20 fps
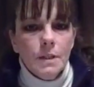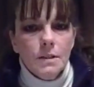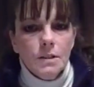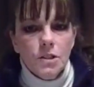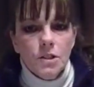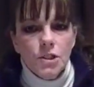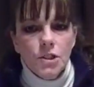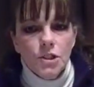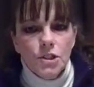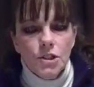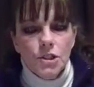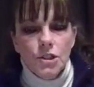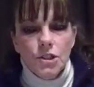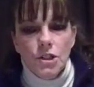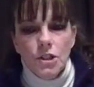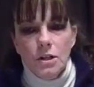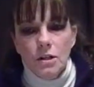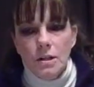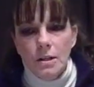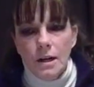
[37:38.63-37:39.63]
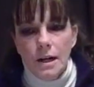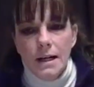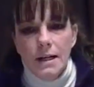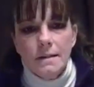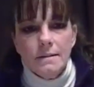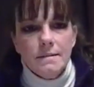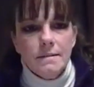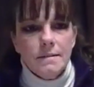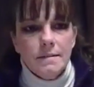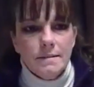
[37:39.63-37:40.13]
Sugar
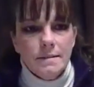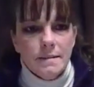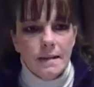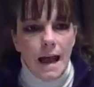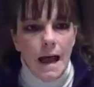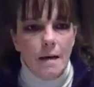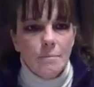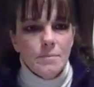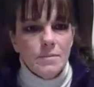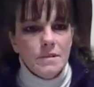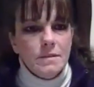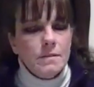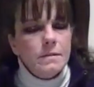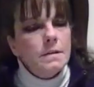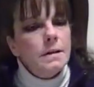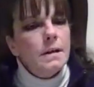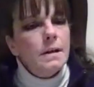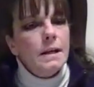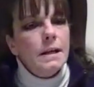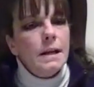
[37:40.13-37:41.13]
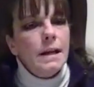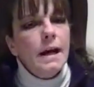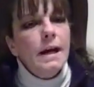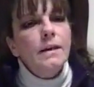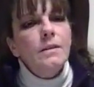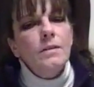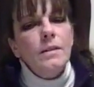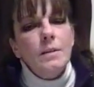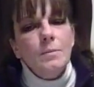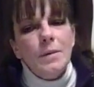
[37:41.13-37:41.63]
and snaps. Now I
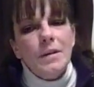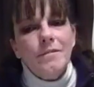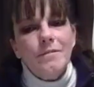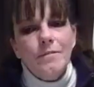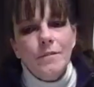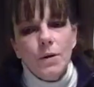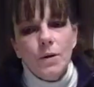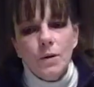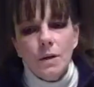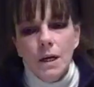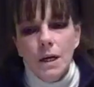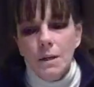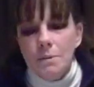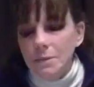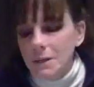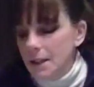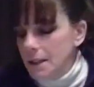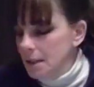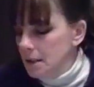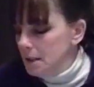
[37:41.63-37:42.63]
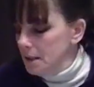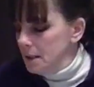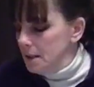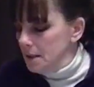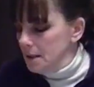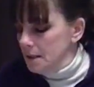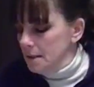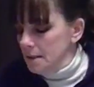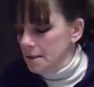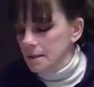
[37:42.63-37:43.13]
don't have my phone on me
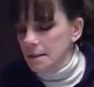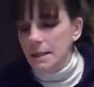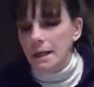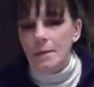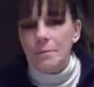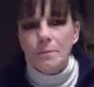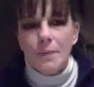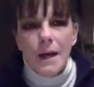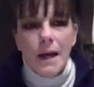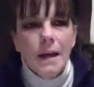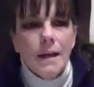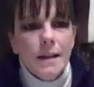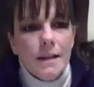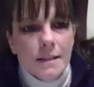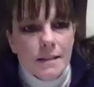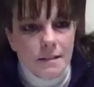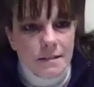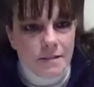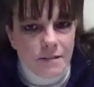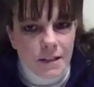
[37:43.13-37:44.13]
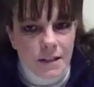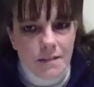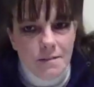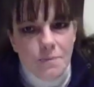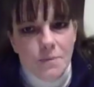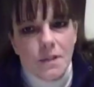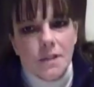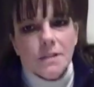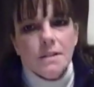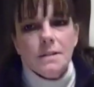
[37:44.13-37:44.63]
to get back into
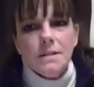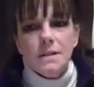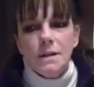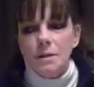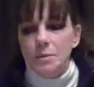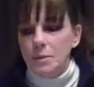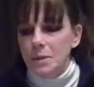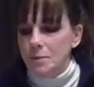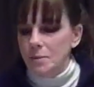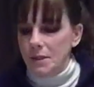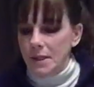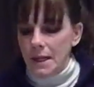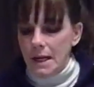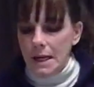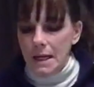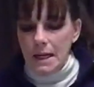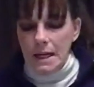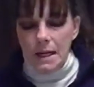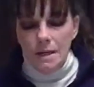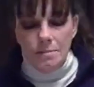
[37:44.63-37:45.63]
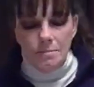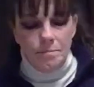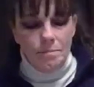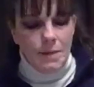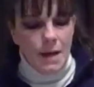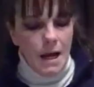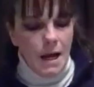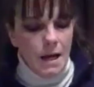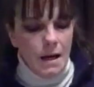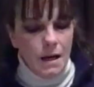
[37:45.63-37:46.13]
Facebook to tell people that I came
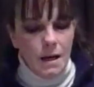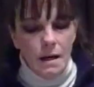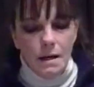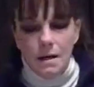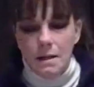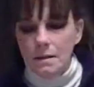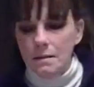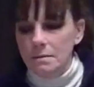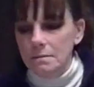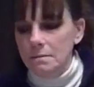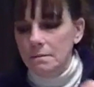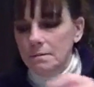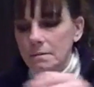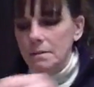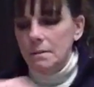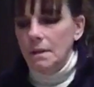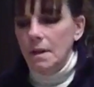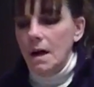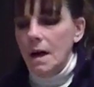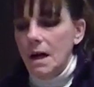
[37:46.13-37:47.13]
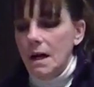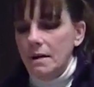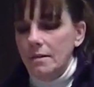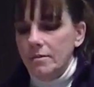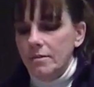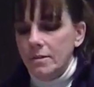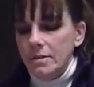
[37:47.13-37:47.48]
back on live.